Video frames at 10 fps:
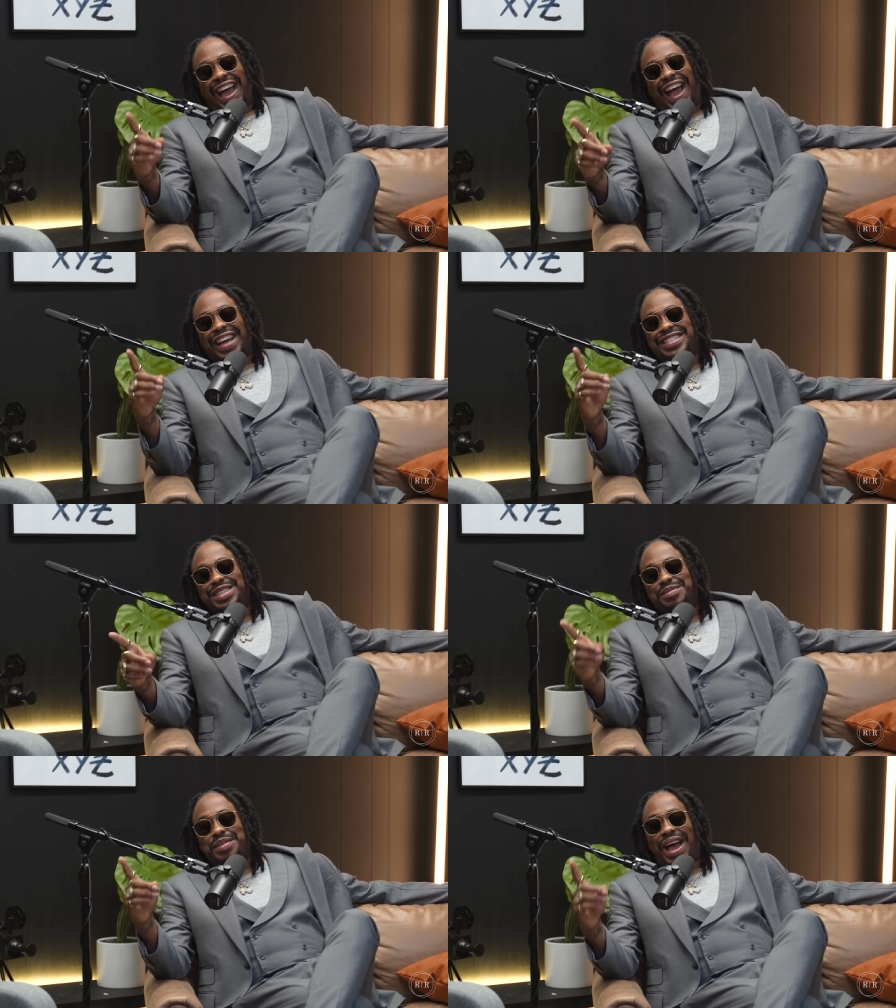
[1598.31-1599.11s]

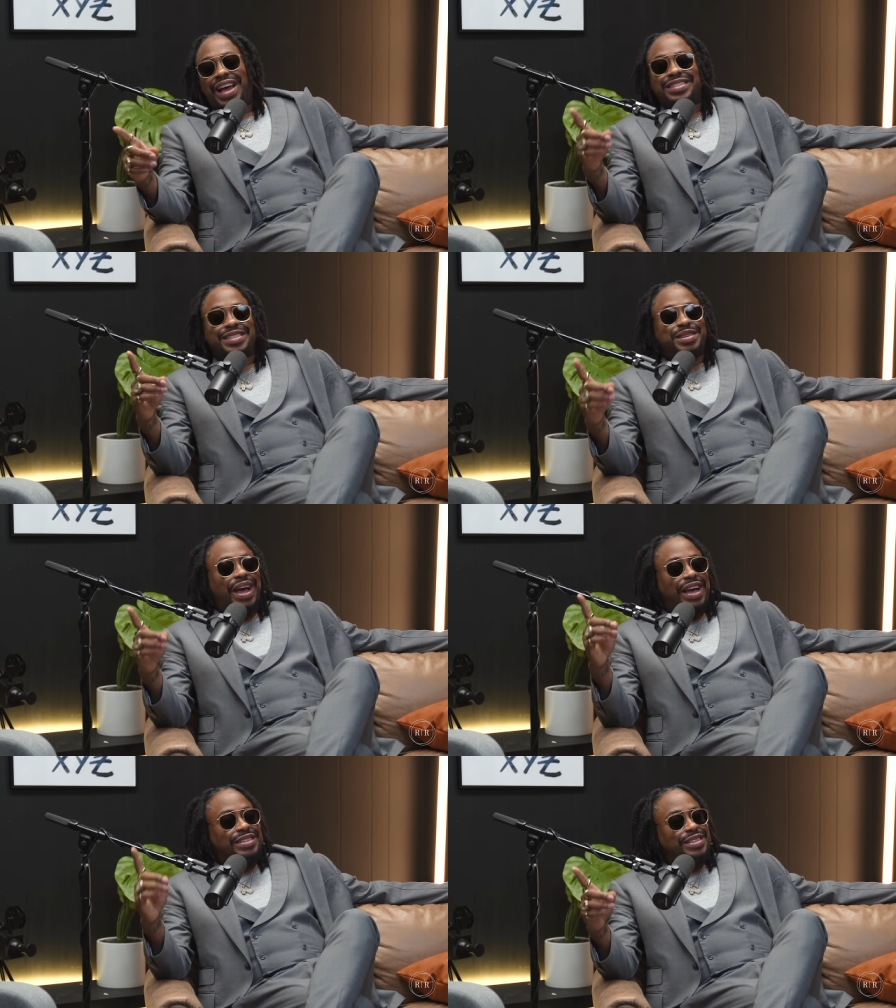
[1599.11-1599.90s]

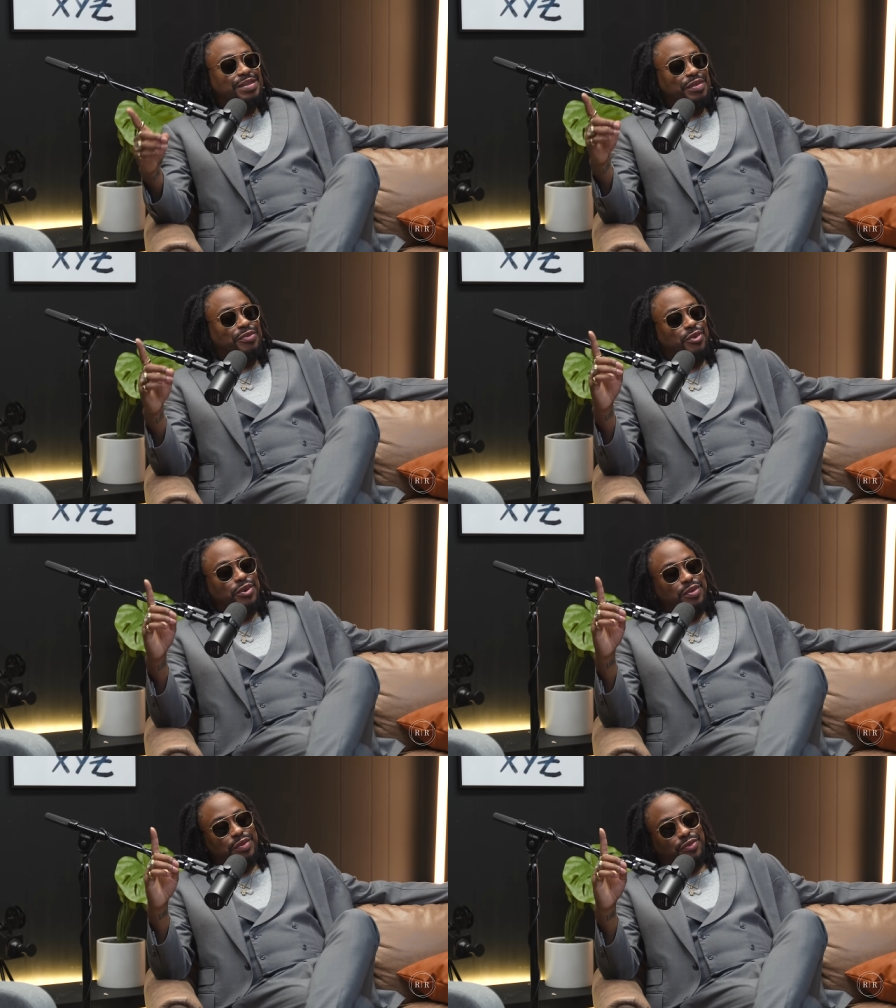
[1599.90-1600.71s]
actually,
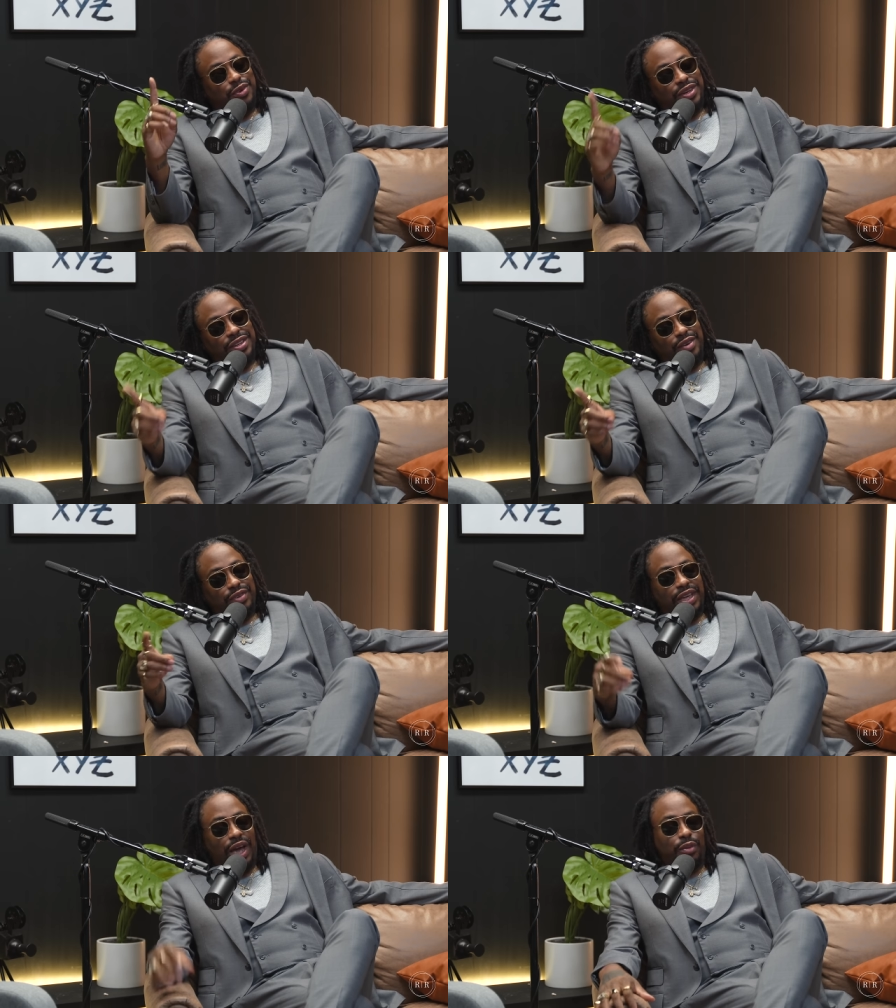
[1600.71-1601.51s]
before the love
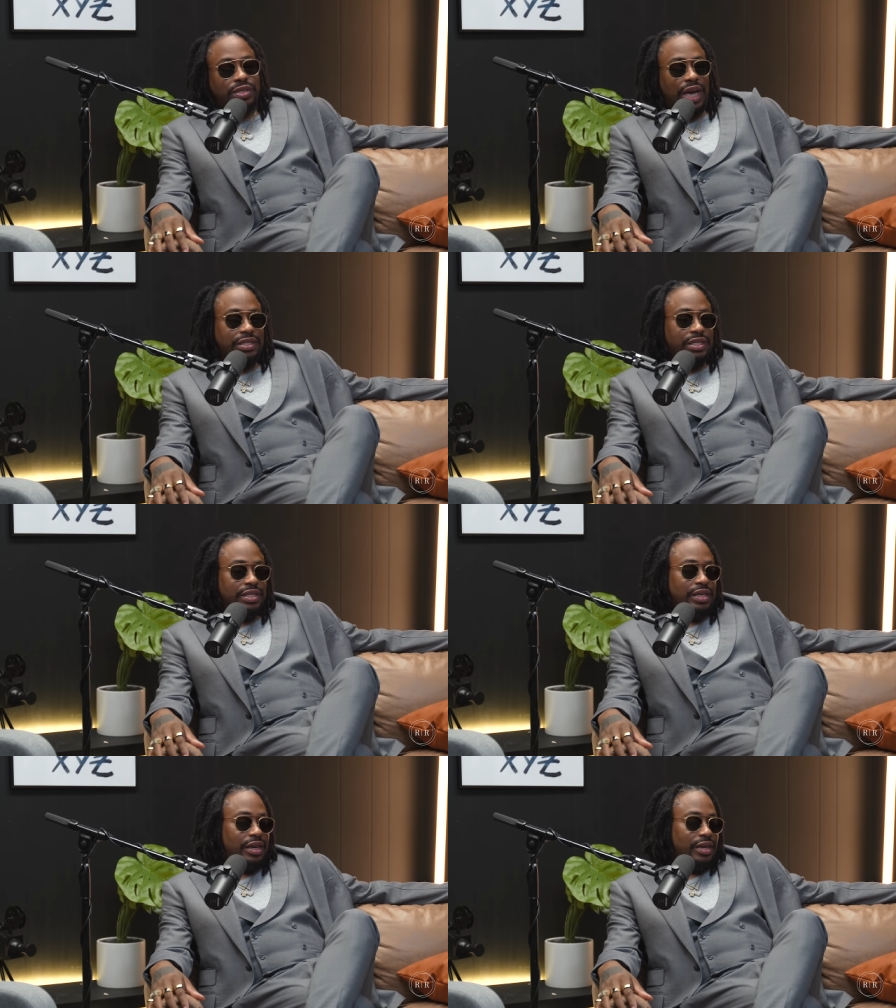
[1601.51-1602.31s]
king, I was
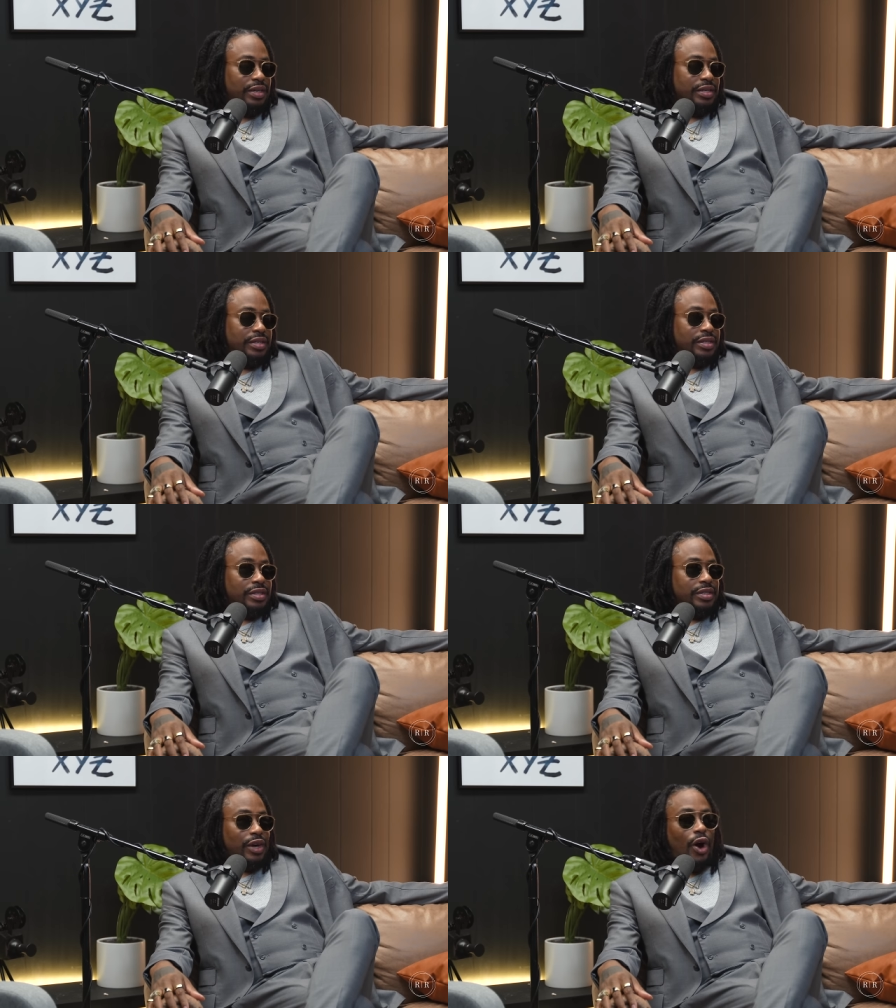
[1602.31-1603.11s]
actually the
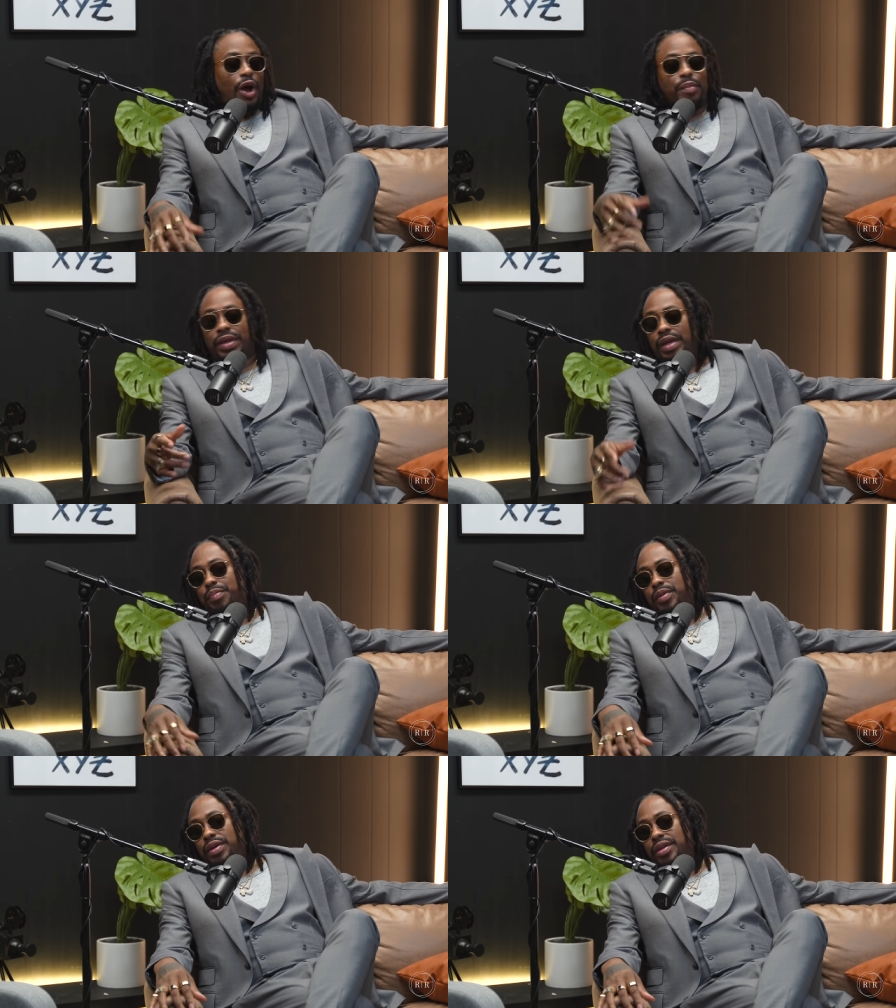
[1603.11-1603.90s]
R&B
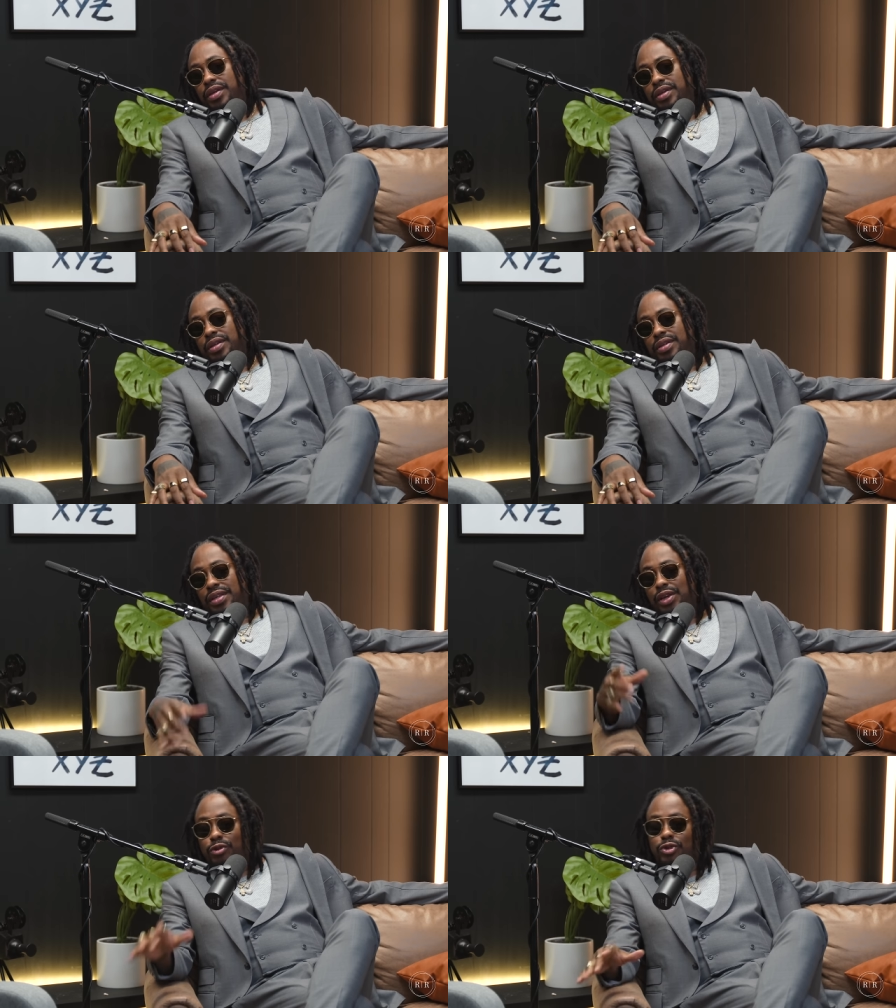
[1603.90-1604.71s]
hippie,
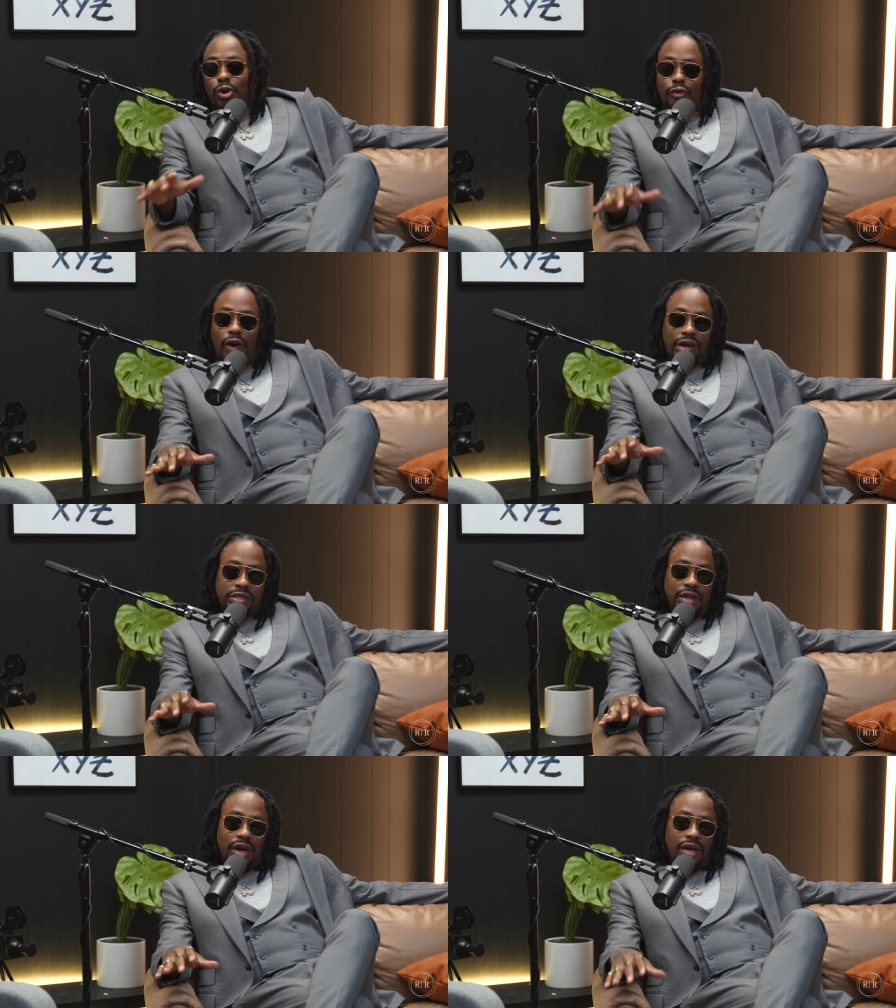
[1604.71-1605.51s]
neo soul rock
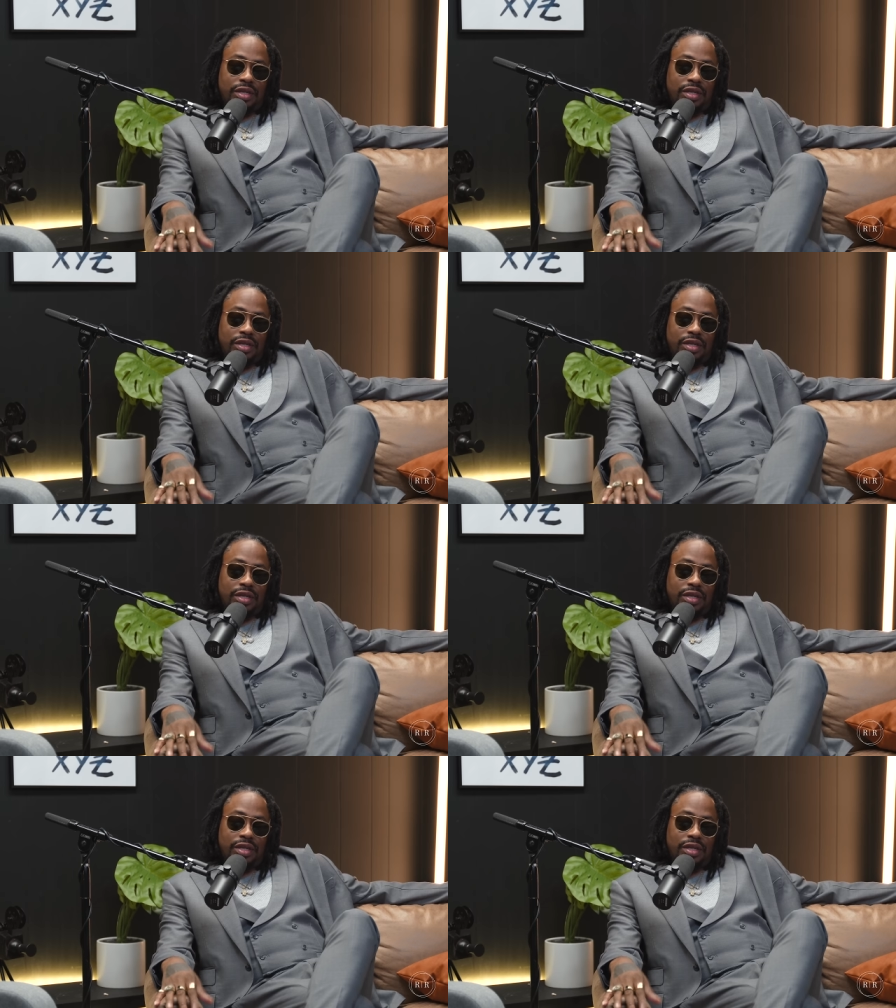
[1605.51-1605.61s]
star.